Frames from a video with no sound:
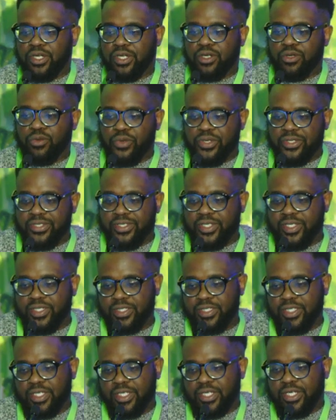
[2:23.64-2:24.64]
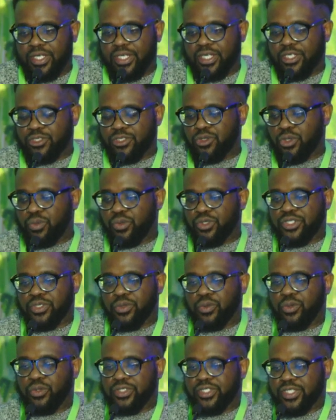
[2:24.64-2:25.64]
weather, soil water
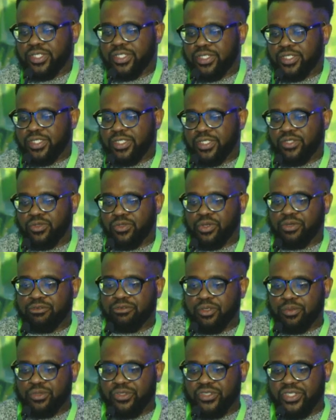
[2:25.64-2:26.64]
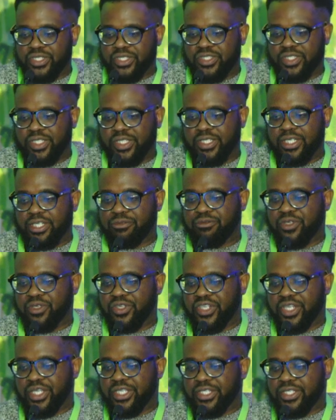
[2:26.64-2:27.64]
content, soil evaporation, leaf
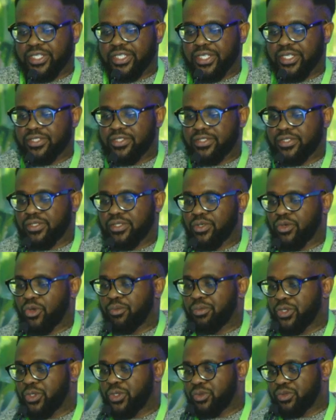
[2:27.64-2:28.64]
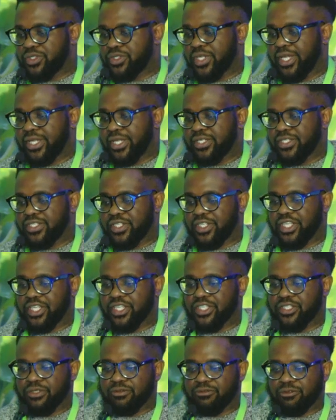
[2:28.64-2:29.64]
area index, crop yields, and
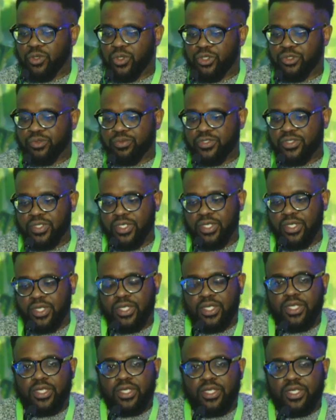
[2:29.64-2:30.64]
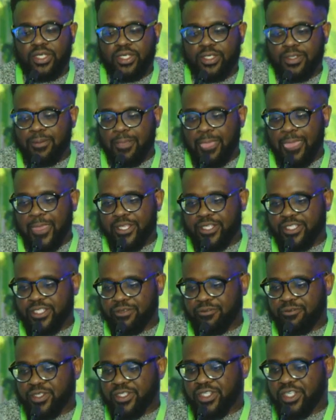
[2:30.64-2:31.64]
irrigation volumes.
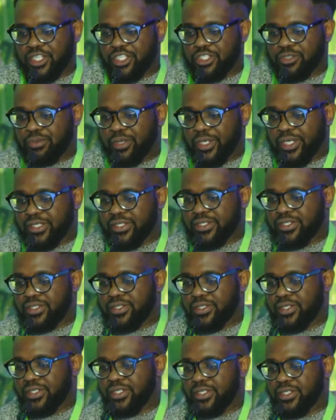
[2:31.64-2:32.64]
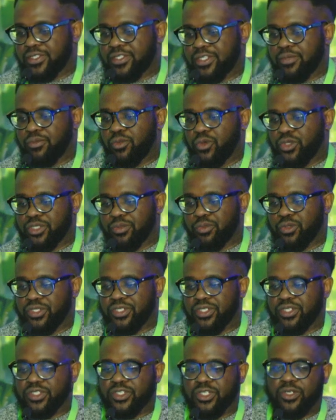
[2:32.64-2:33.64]
Surface energy balance, stem water
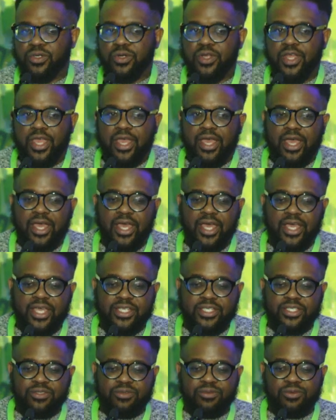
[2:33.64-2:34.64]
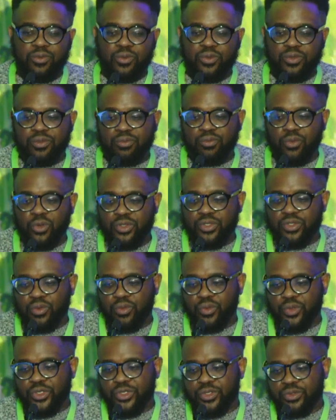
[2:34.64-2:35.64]
potential, and for the
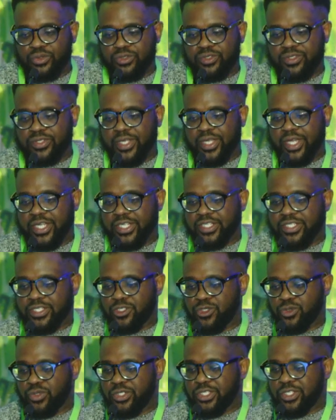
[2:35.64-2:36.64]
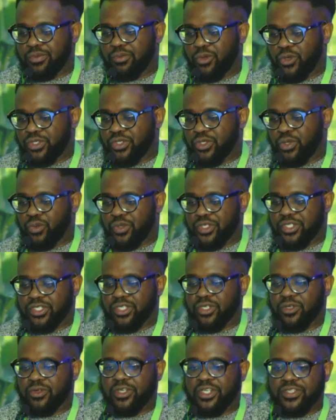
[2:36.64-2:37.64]
model we used the Hydras 2D model, which
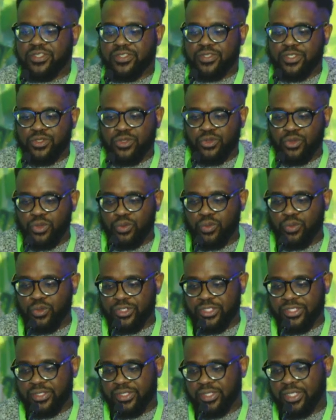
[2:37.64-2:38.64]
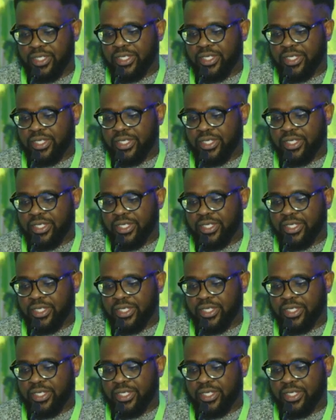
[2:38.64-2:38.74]
calculates the soil water